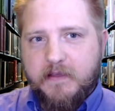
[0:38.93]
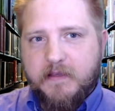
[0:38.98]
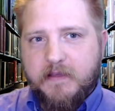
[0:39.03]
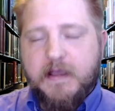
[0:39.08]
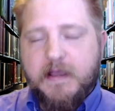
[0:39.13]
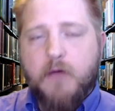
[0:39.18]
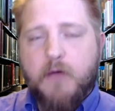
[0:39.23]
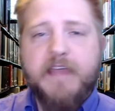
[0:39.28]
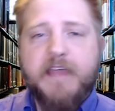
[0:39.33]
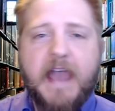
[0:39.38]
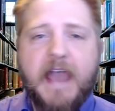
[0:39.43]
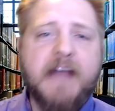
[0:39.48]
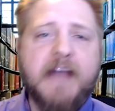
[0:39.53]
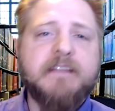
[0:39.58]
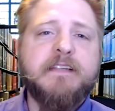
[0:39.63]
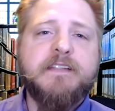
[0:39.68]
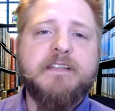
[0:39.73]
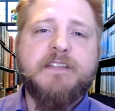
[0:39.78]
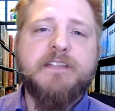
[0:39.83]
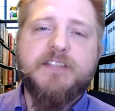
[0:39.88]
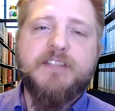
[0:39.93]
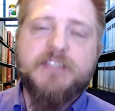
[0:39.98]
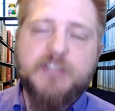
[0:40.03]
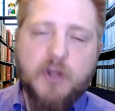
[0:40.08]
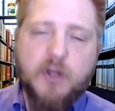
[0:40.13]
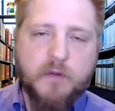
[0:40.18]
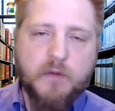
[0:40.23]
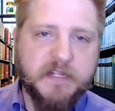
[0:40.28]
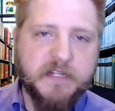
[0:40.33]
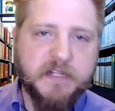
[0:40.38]
Now, with access to
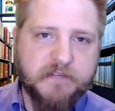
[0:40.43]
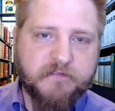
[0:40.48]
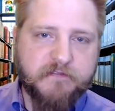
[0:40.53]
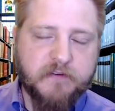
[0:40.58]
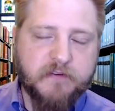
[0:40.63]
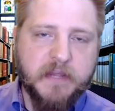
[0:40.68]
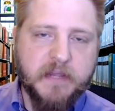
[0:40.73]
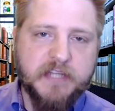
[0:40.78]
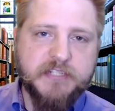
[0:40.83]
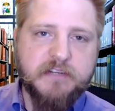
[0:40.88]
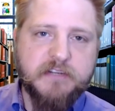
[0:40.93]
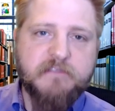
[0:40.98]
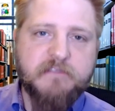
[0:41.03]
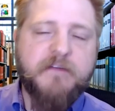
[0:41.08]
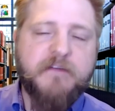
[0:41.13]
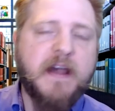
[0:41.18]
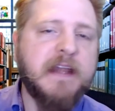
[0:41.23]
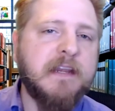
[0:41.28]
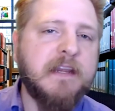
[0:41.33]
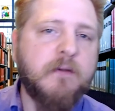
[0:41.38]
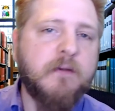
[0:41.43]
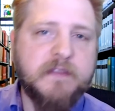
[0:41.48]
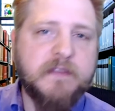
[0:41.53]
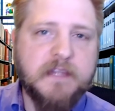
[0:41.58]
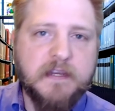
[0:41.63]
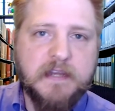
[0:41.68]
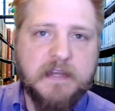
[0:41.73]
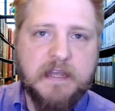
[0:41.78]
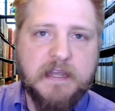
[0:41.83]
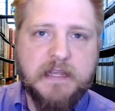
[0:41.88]
so much information, finding what
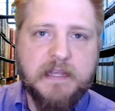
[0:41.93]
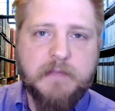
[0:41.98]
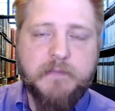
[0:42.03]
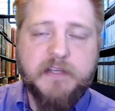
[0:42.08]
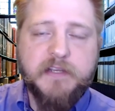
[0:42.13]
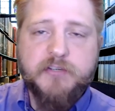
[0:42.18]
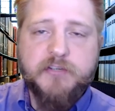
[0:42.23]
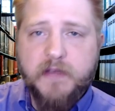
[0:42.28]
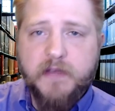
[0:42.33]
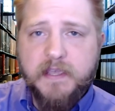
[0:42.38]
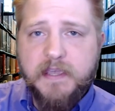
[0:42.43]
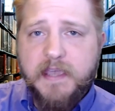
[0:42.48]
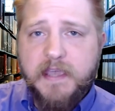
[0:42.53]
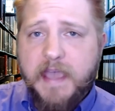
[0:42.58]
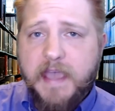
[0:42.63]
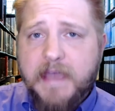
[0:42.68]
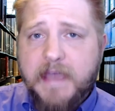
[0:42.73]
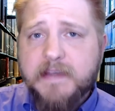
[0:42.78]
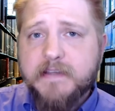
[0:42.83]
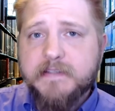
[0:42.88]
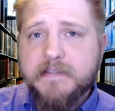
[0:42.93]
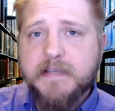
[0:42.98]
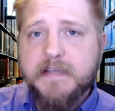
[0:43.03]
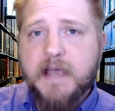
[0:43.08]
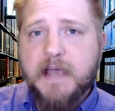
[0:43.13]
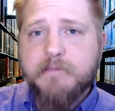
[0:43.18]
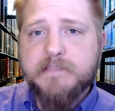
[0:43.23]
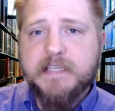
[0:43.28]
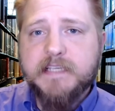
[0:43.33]
they need can be tricky and at times